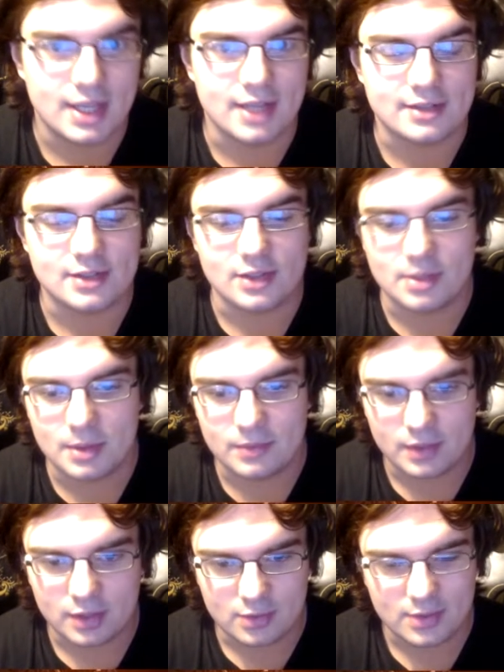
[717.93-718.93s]
So you can be very
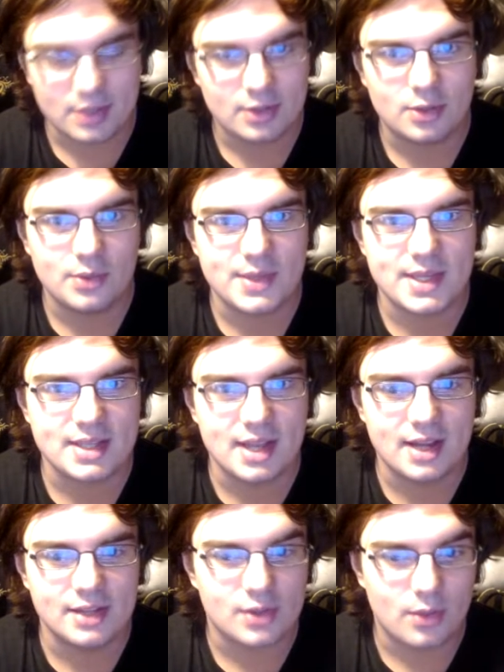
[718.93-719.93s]
critical with these guns,
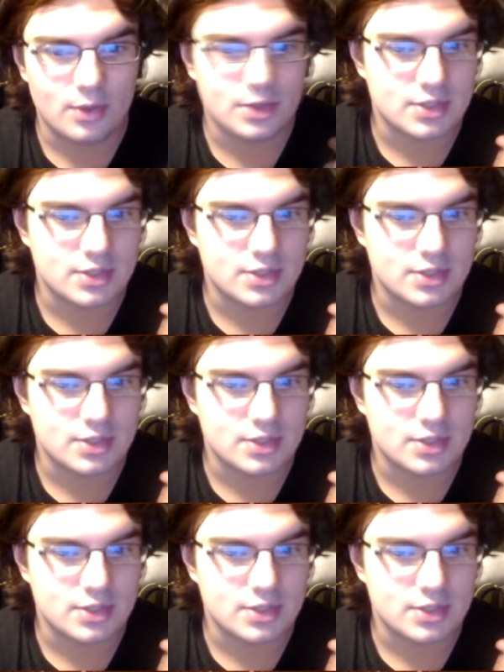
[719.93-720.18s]
or just